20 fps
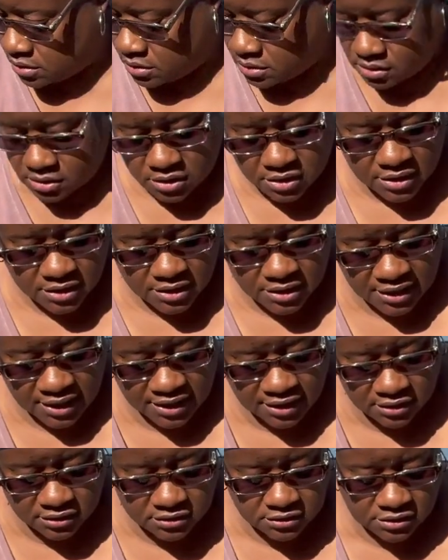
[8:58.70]
And then
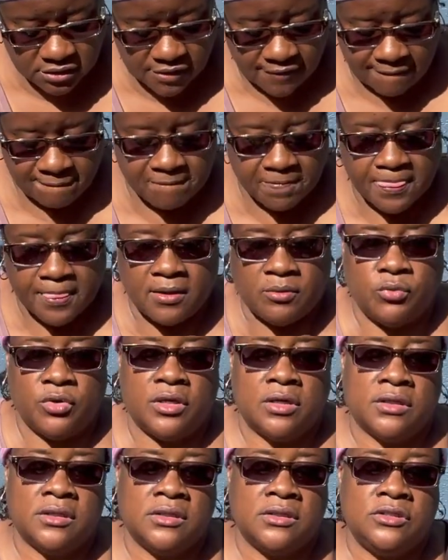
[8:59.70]
next, we're
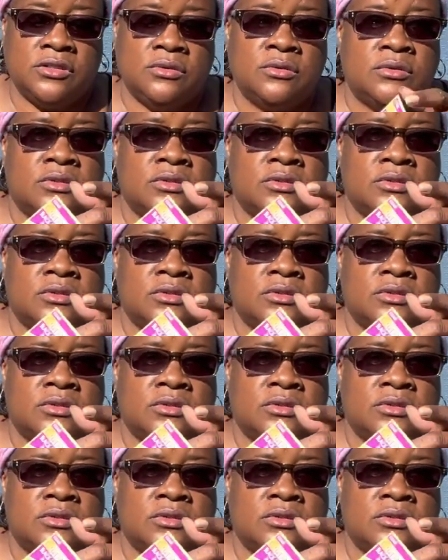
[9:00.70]
gonna do